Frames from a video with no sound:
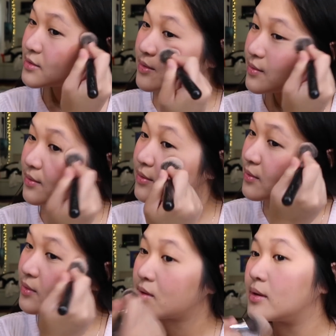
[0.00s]
So
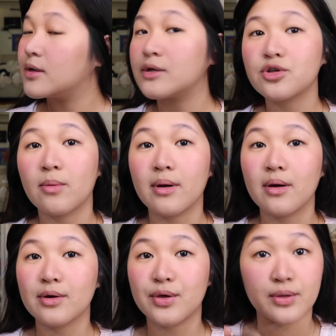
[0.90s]

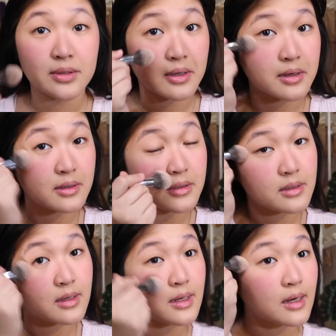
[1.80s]
sobrang cute niya.
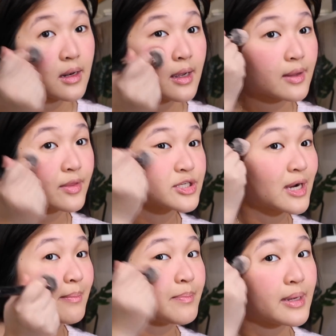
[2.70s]
And I like the
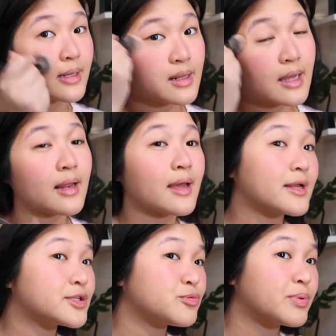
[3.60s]
champagne. I like
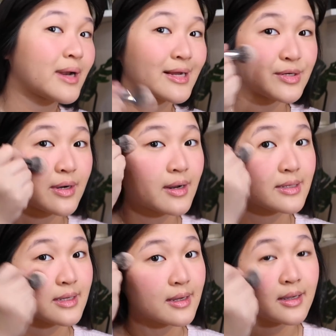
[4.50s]
it's super natural
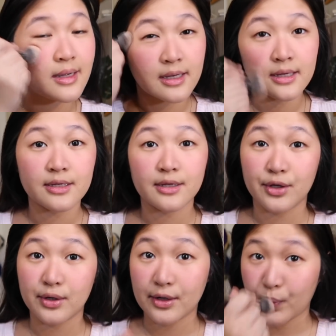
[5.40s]
kasi now
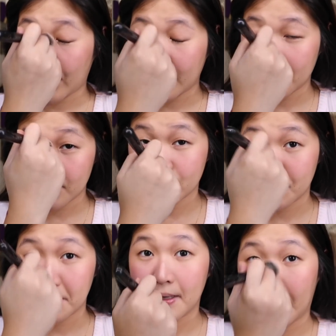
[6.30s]
you can wear it to
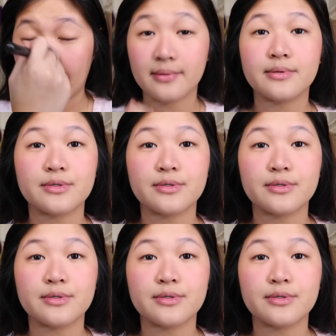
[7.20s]
school lang.